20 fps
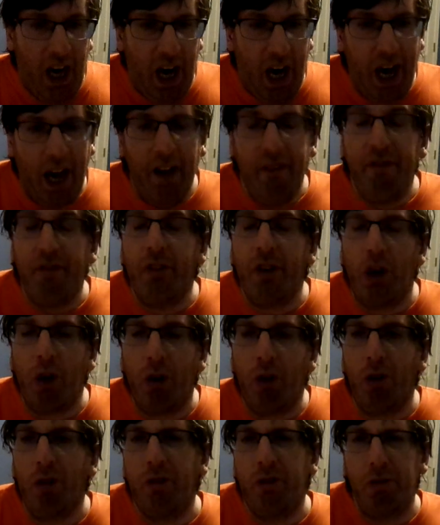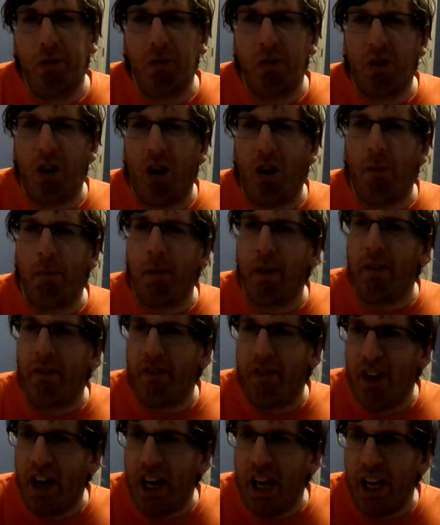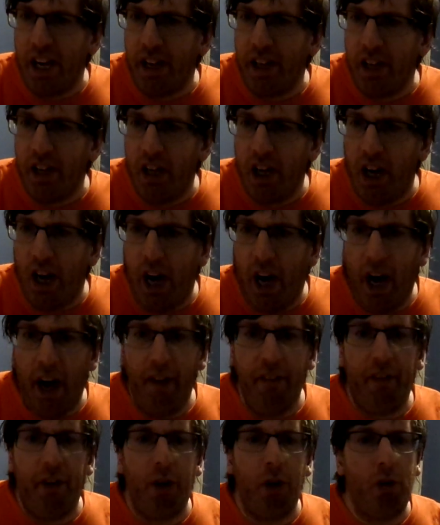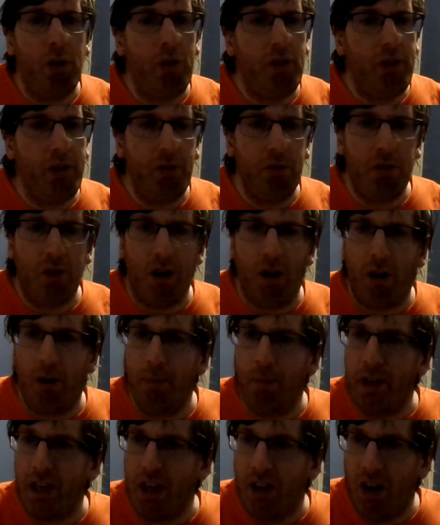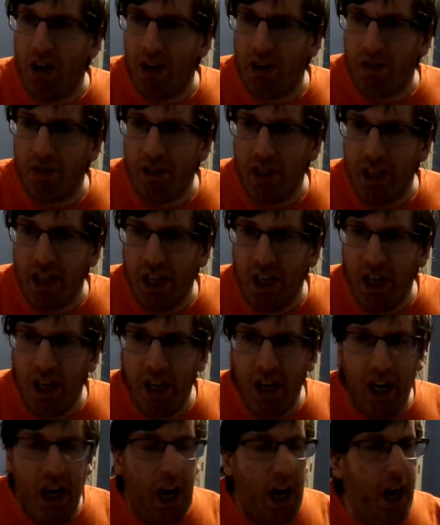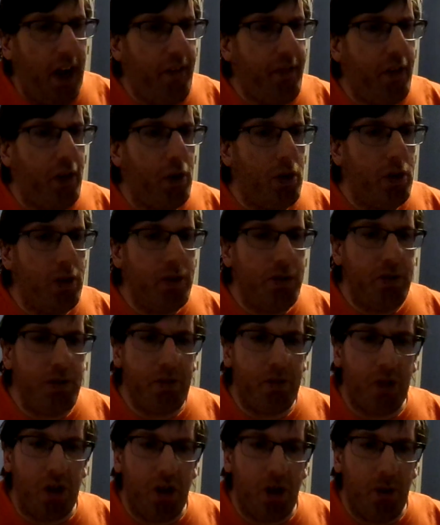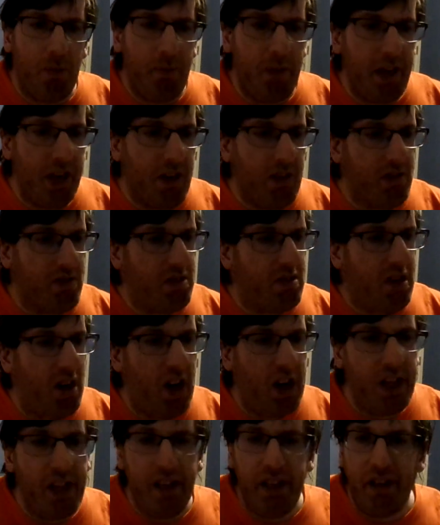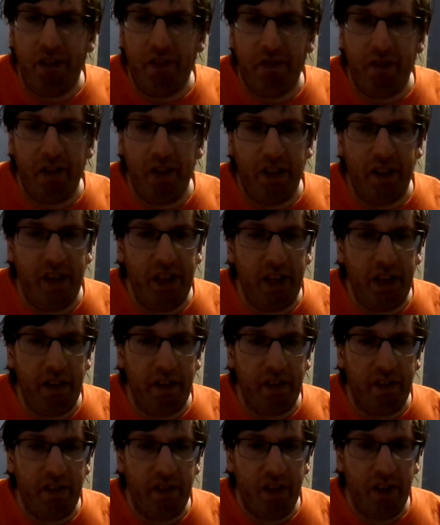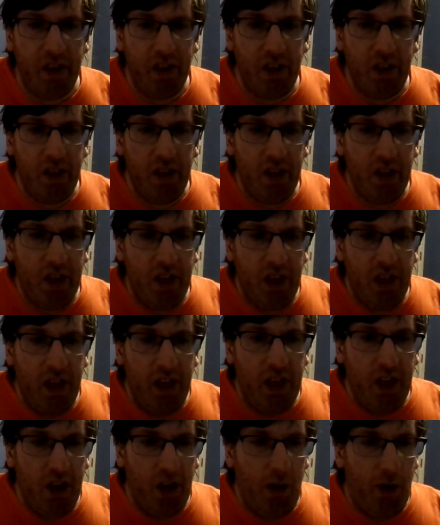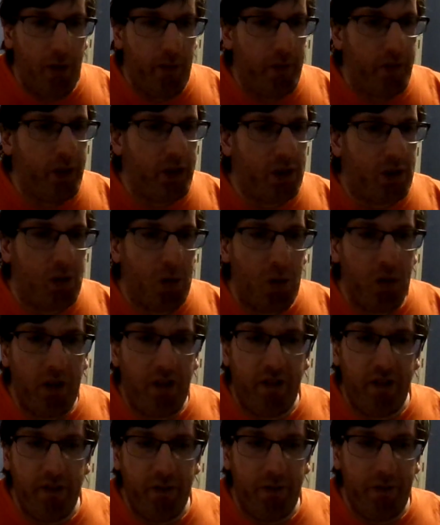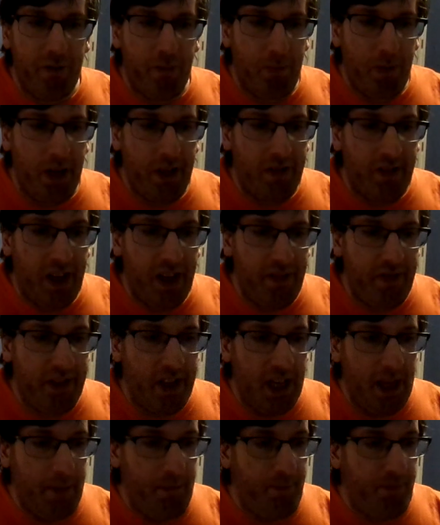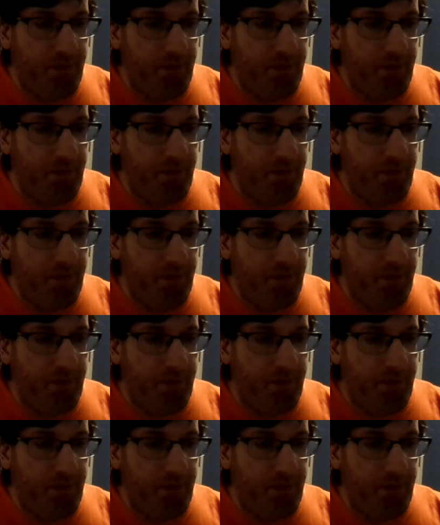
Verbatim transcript: I've heard you call me fat. I've heard you call me ugly. I've heard you call me a lot of different things over the course of my lifetime.